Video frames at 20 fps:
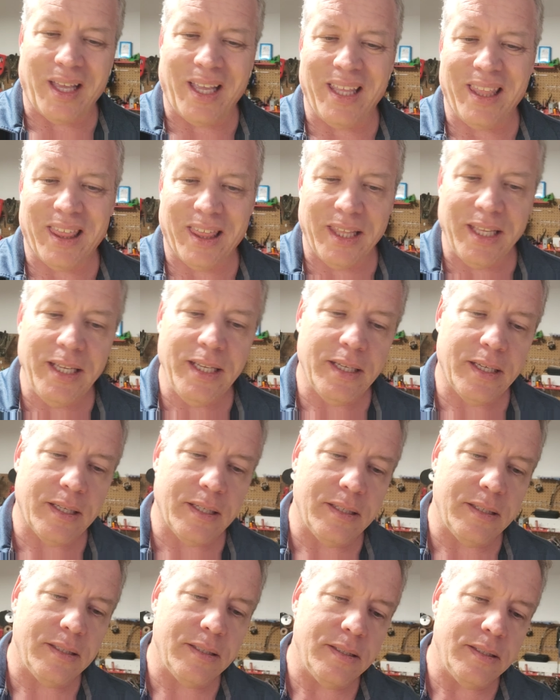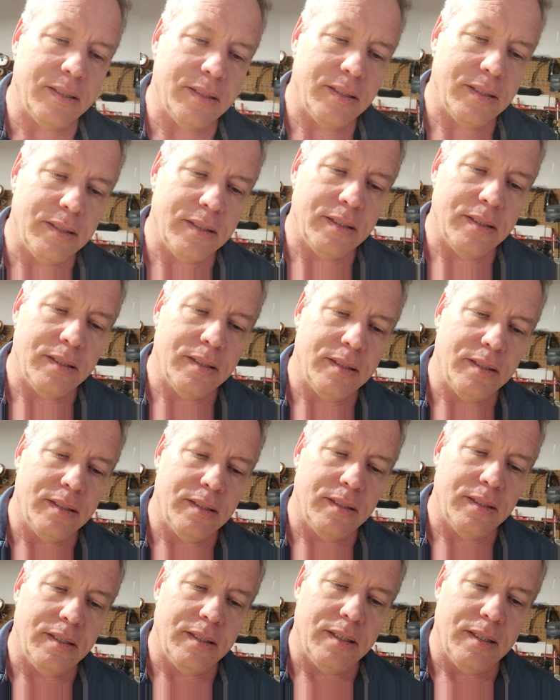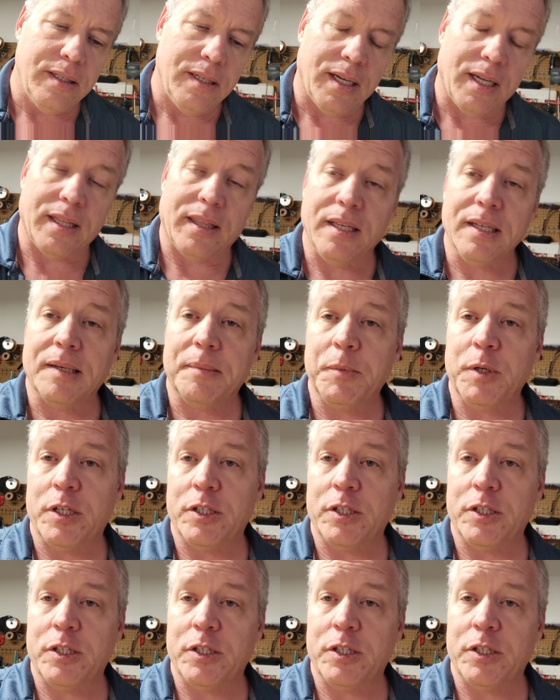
I think I'm